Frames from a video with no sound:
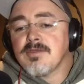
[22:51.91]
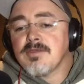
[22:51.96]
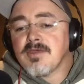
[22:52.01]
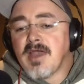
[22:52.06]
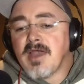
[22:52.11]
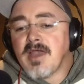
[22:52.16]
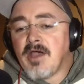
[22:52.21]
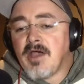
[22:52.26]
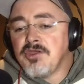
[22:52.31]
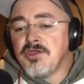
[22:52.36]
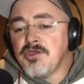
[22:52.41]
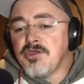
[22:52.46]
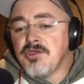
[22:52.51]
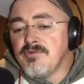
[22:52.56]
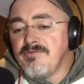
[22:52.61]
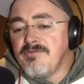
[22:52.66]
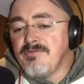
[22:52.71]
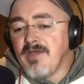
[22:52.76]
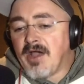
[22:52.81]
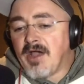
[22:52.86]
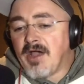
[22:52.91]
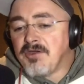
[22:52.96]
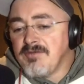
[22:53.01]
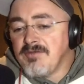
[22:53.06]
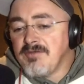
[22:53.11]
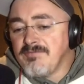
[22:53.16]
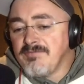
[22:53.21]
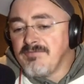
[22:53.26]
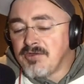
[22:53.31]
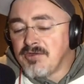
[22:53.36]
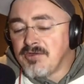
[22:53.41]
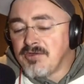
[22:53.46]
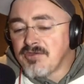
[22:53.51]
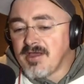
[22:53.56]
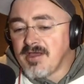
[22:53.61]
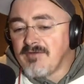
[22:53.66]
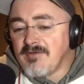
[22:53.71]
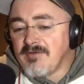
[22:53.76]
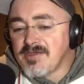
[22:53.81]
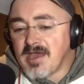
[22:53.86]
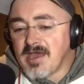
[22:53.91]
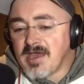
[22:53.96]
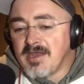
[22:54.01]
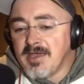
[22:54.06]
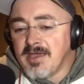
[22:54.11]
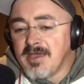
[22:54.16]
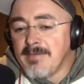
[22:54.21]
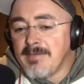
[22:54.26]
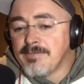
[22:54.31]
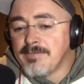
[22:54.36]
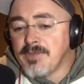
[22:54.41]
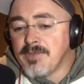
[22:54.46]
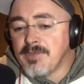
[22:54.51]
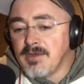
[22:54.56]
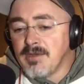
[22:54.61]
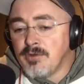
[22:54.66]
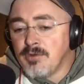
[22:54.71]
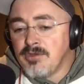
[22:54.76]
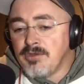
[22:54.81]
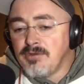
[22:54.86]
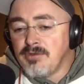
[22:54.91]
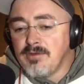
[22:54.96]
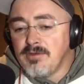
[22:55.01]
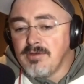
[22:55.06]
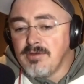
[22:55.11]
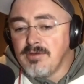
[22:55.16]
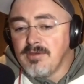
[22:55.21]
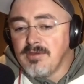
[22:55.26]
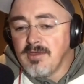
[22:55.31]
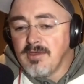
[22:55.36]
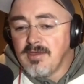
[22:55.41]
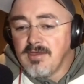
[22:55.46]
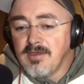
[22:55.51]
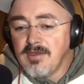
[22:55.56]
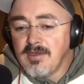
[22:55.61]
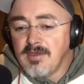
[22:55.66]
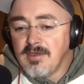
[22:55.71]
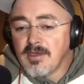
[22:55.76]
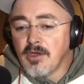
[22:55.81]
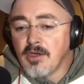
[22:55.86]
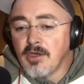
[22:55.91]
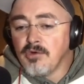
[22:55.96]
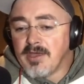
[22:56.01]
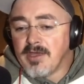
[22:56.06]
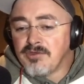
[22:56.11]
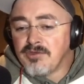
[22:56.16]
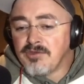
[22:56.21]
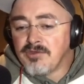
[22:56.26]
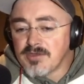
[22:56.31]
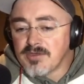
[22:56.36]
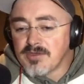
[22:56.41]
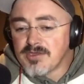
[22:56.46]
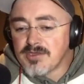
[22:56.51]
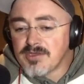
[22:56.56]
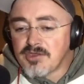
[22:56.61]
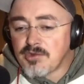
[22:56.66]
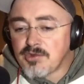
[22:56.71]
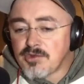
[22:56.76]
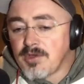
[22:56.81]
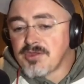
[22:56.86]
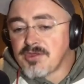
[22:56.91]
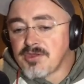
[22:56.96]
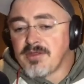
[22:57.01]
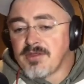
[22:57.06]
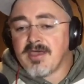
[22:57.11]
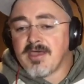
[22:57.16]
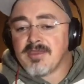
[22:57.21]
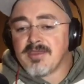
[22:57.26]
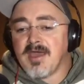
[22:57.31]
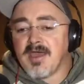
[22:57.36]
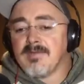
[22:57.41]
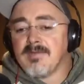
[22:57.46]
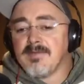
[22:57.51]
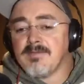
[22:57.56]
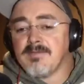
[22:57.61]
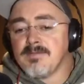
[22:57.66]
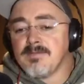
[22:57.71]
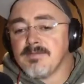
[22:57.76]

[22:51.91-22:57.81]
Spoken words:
So how do you find yourself setting up then when you go into a situation like that?